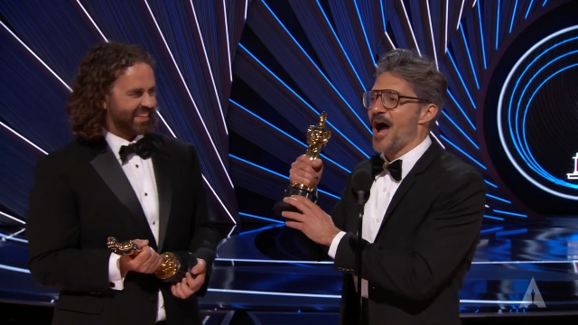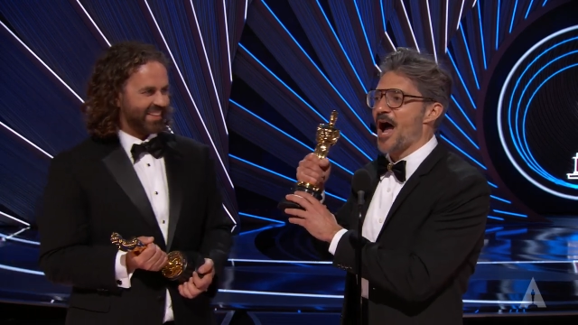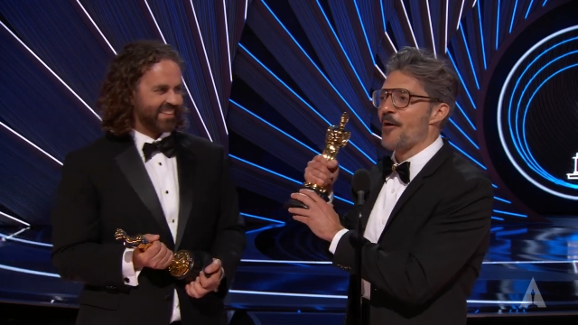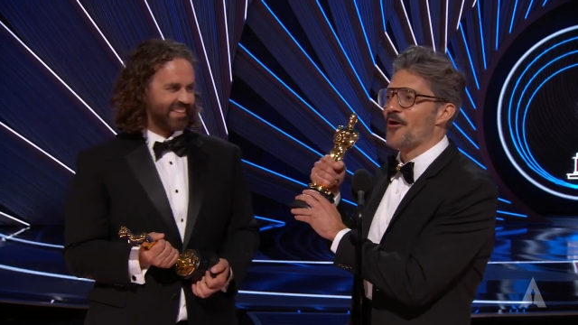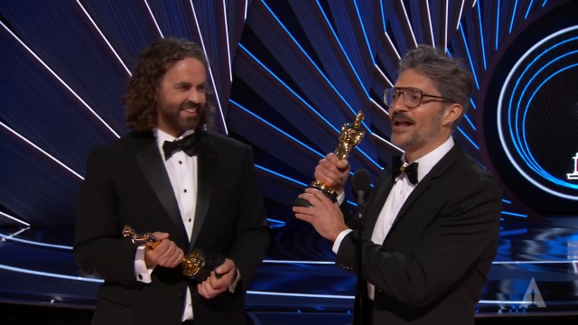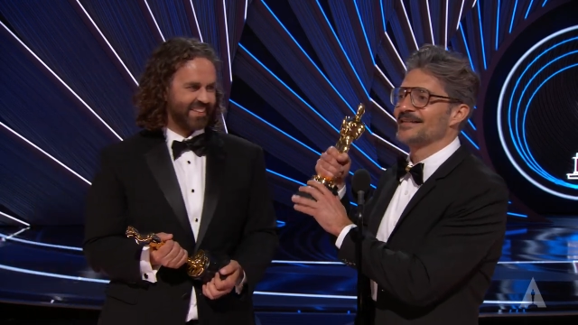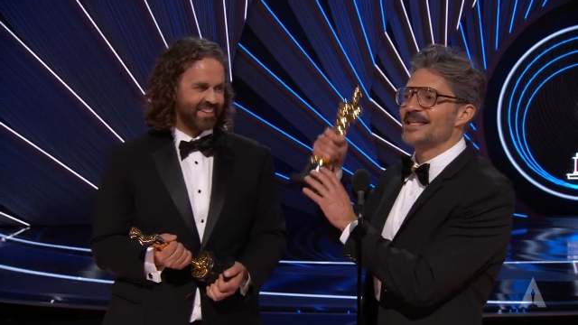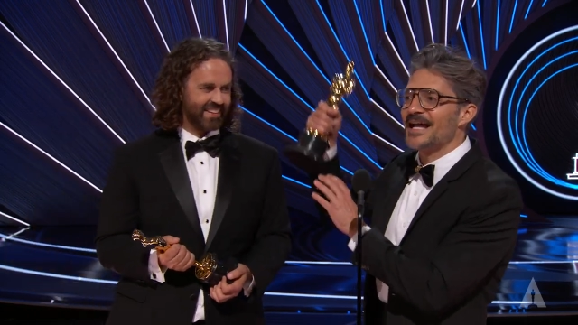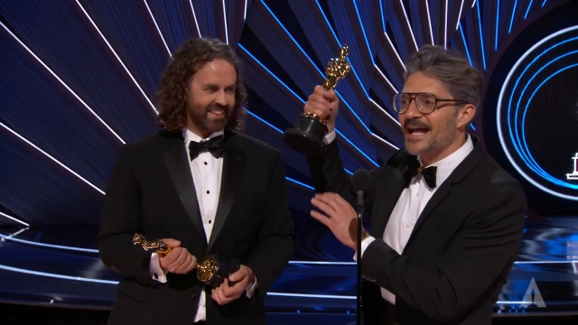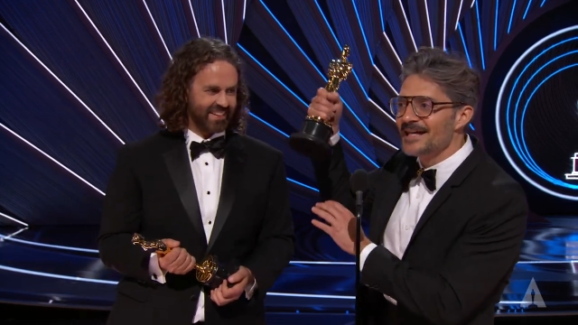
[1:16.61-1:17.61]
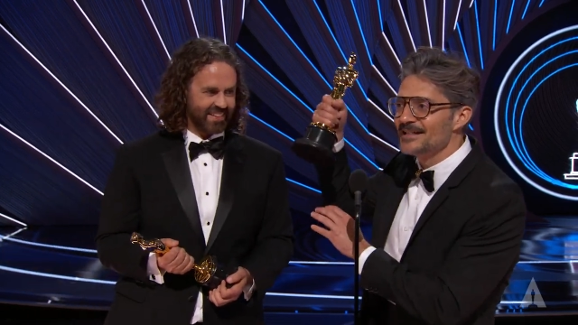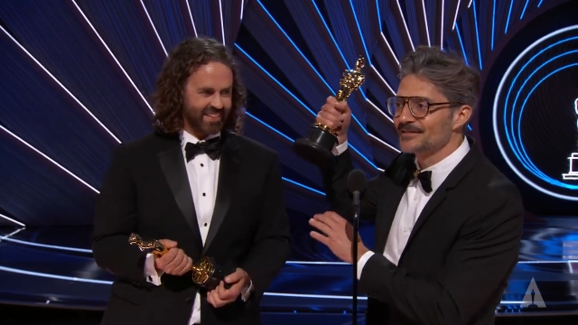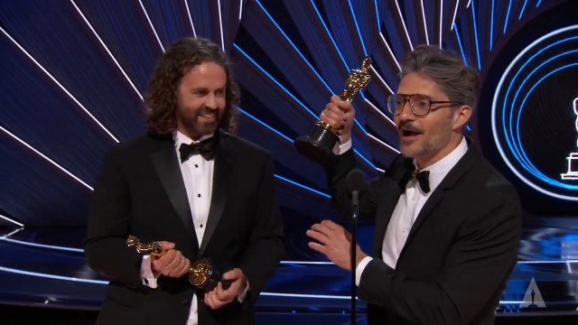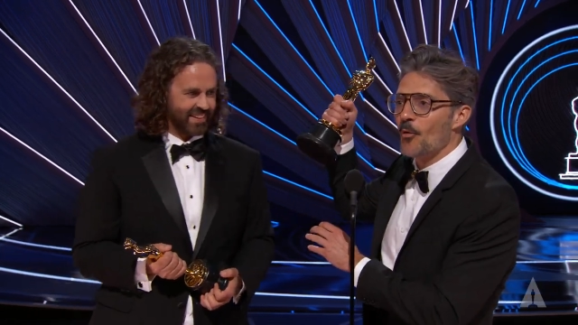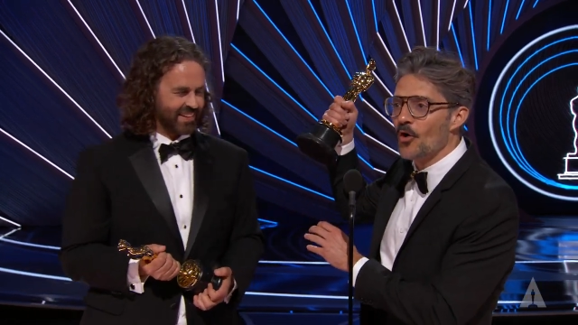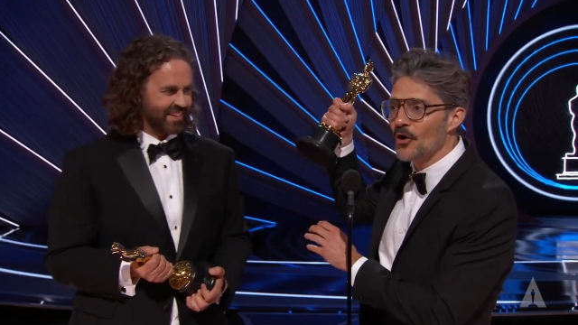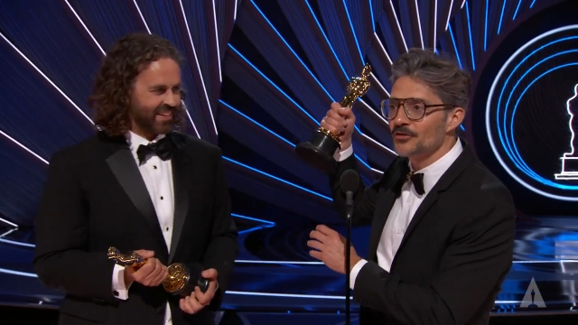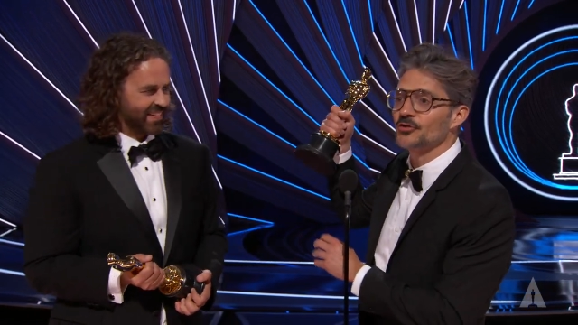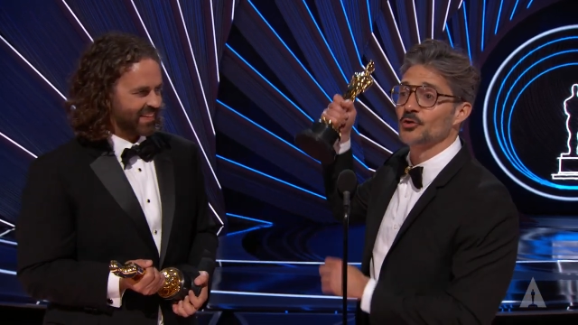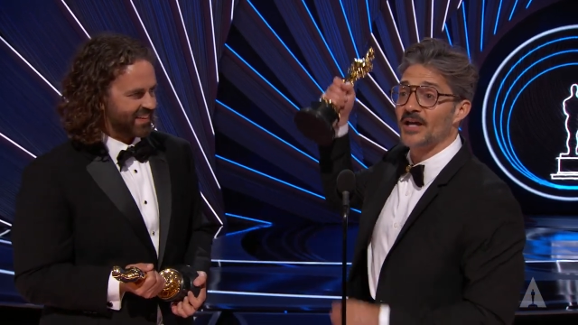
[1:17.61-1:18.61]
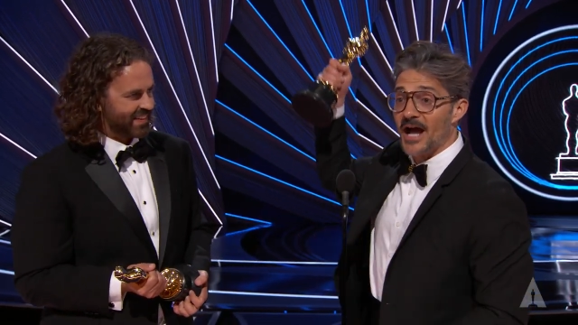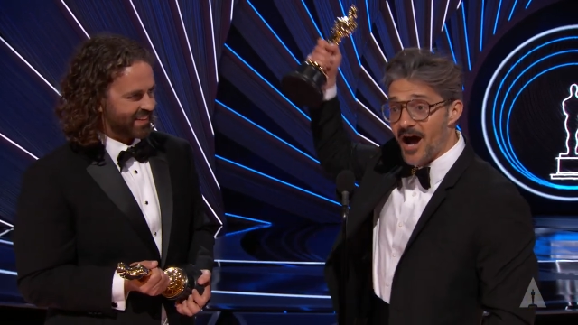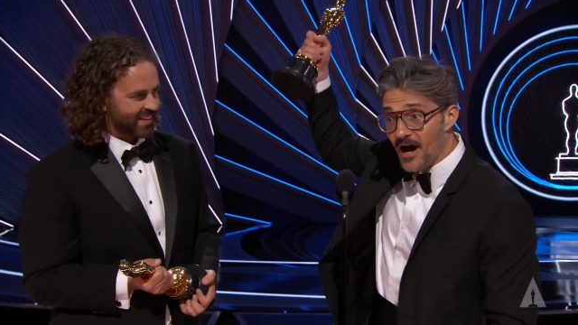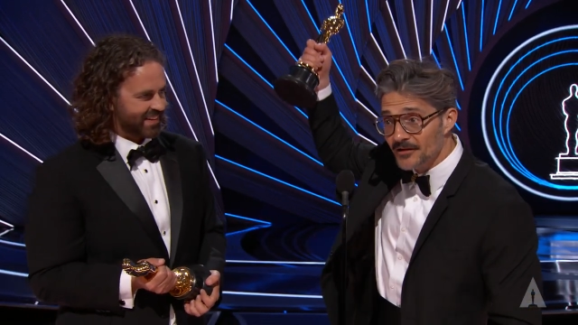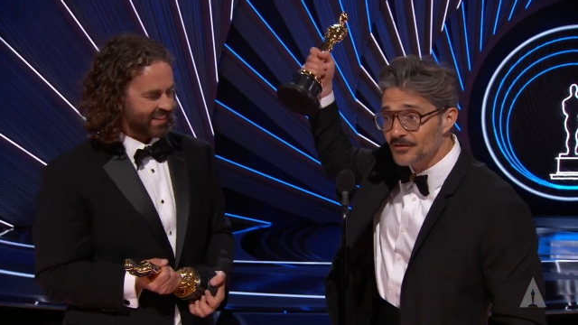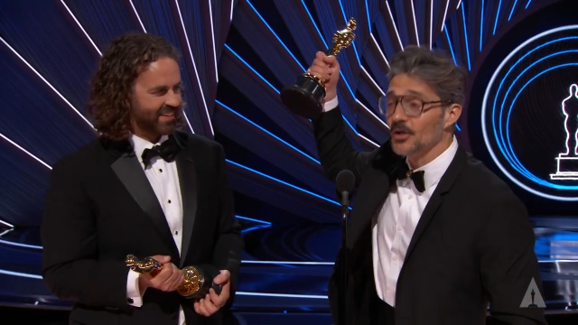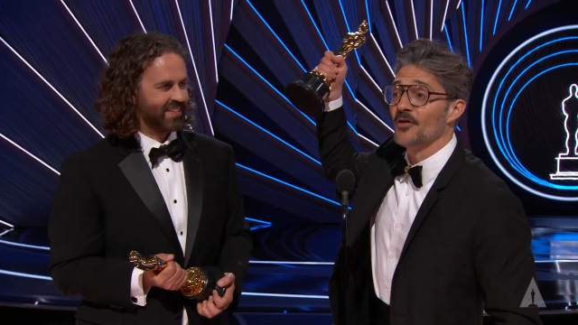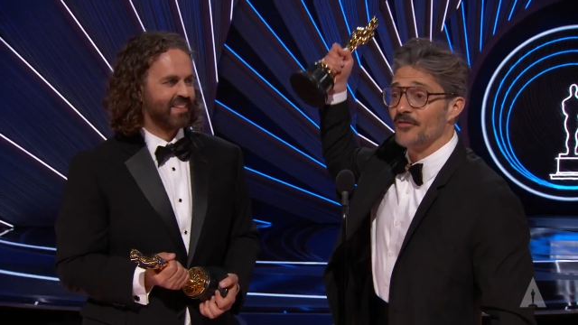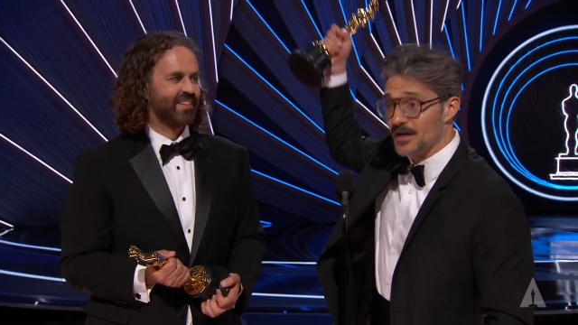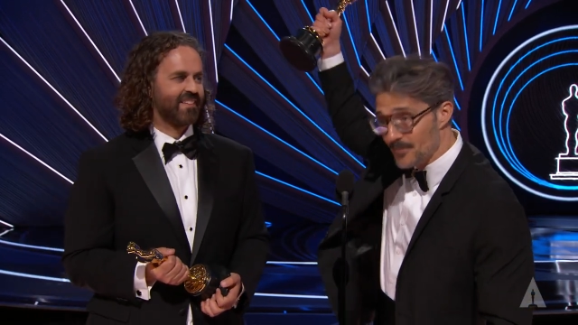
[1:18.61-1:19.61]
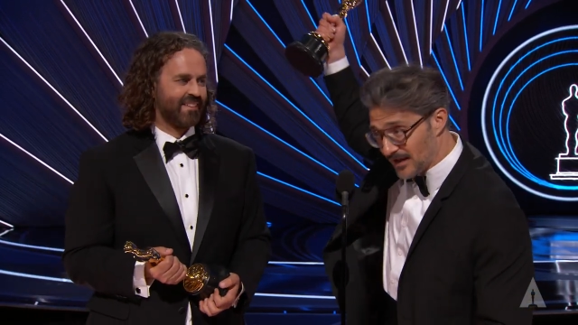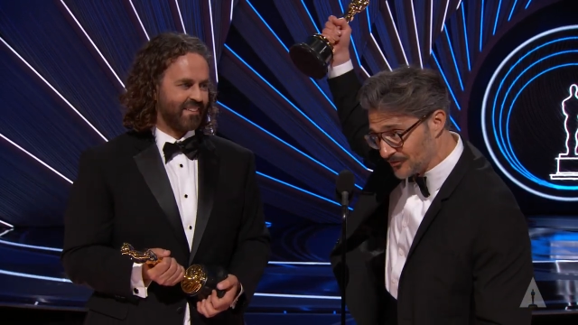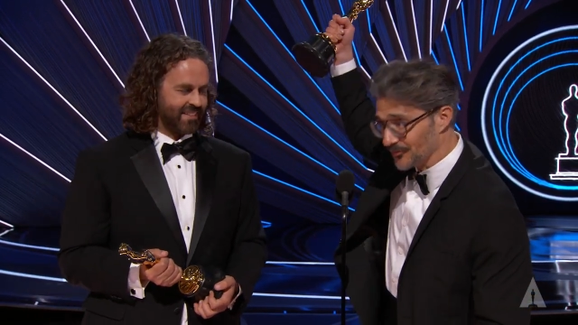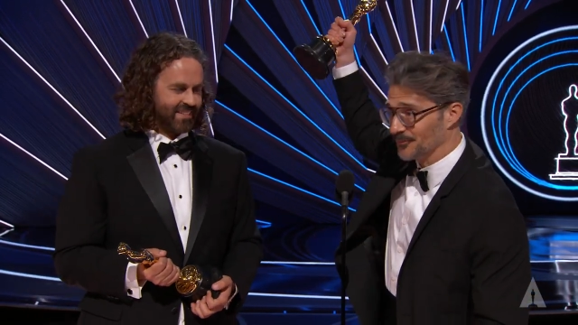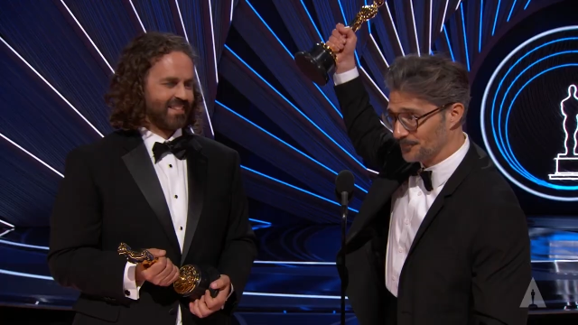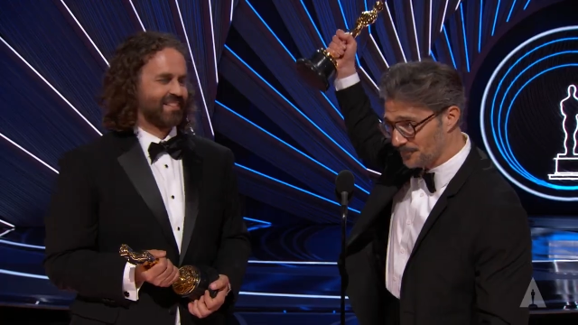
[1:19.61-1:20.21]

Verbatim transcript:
Speaker 1: I want to dedicate this award to the art of animation.